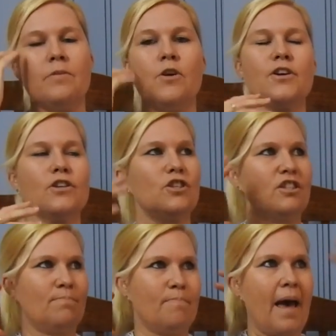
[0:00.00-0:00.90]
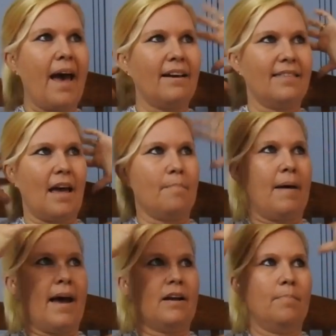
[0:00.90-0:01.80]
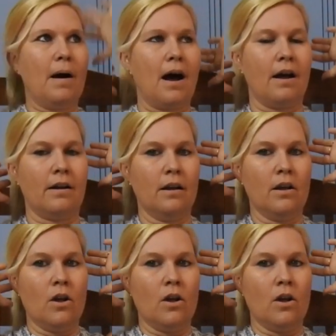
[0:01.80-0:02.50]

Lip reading: you can just pack that back part